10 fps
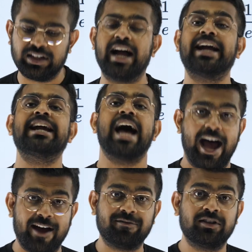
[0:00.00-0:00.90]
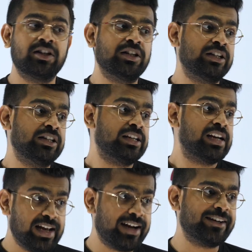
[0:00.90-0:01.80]
I have
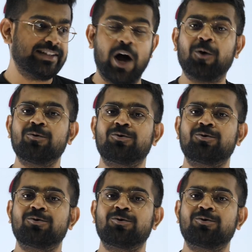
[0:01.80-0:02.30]
cleared it now,